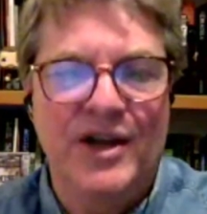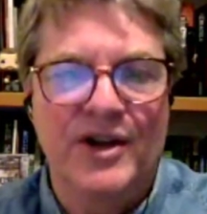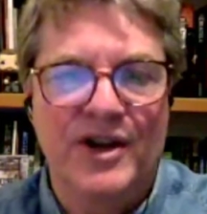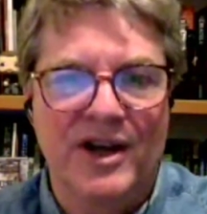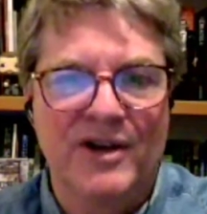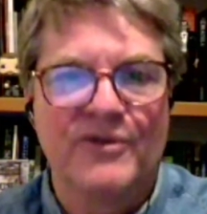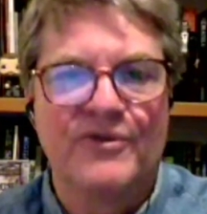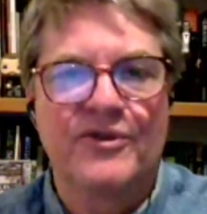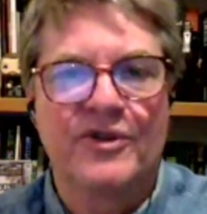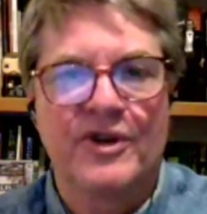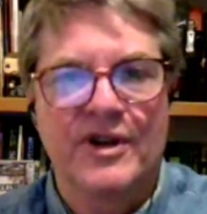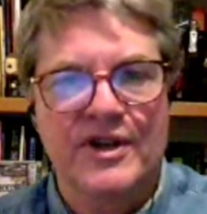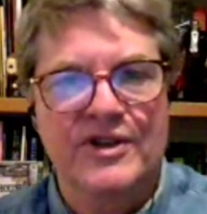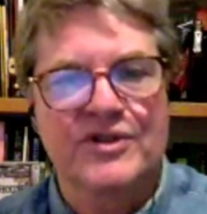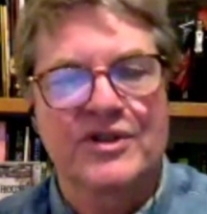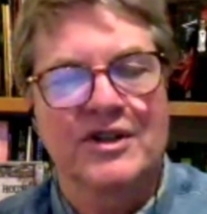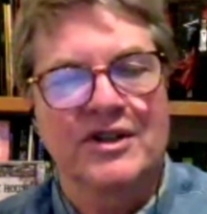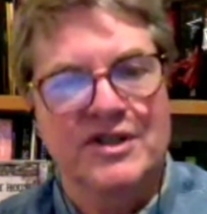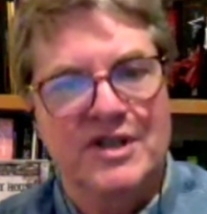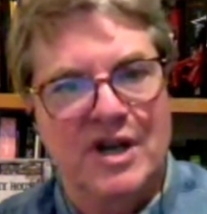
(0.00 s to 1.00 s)
of for
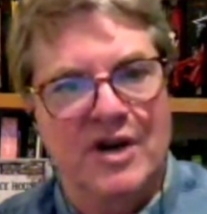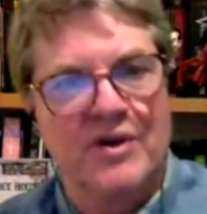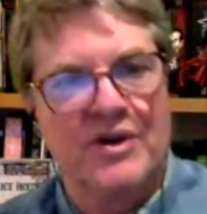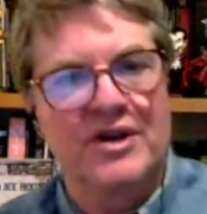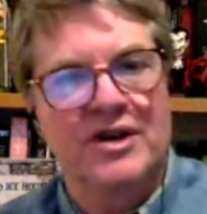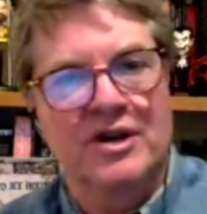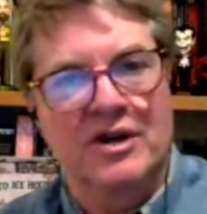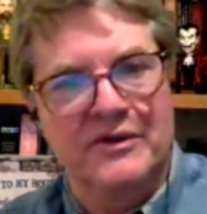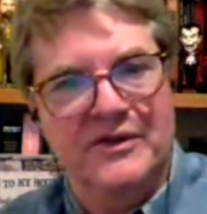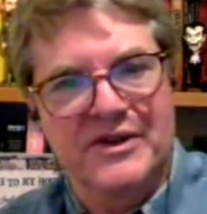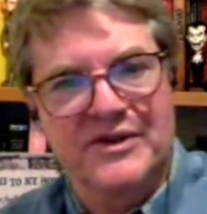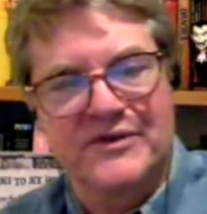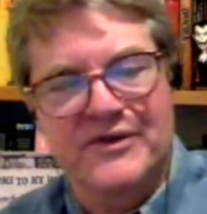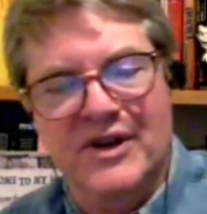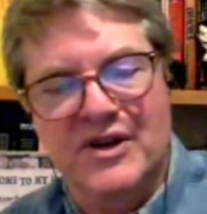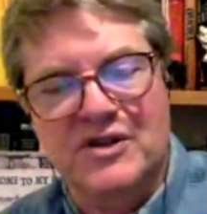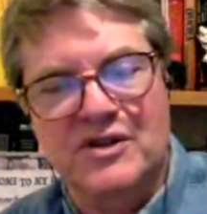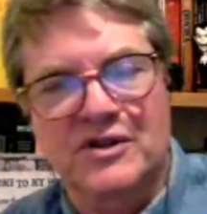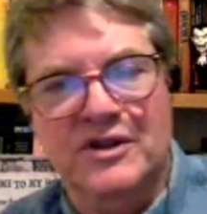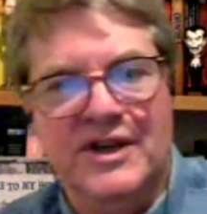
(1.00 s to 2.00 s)
his interior of his
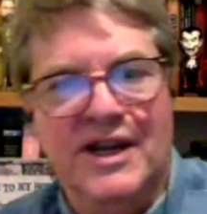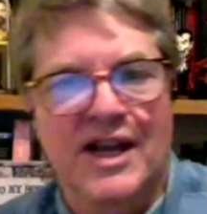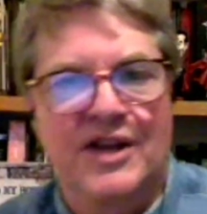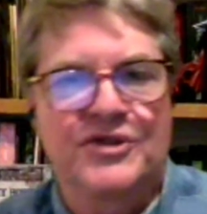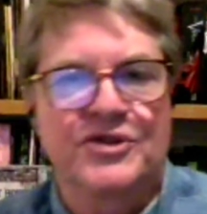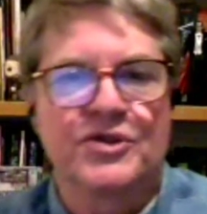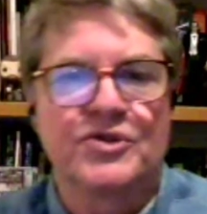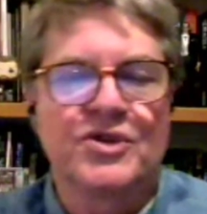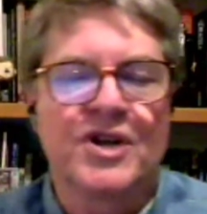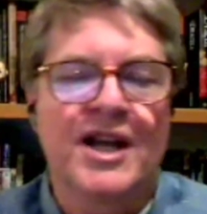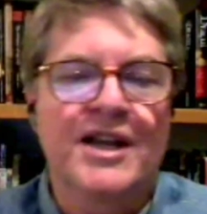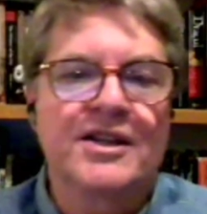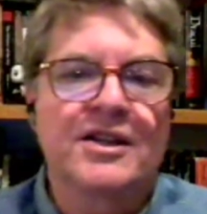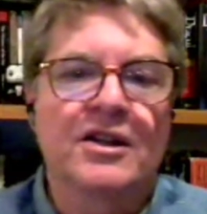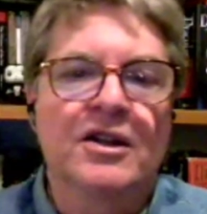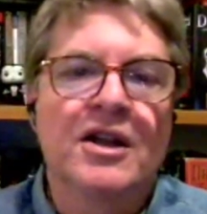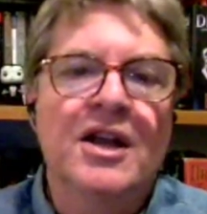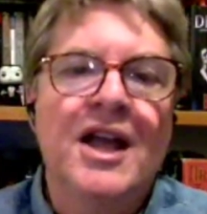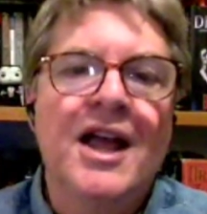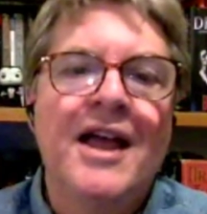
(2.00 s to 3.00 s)
fictional castle,
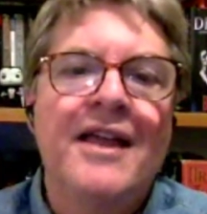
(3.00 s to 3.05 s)
Dracula.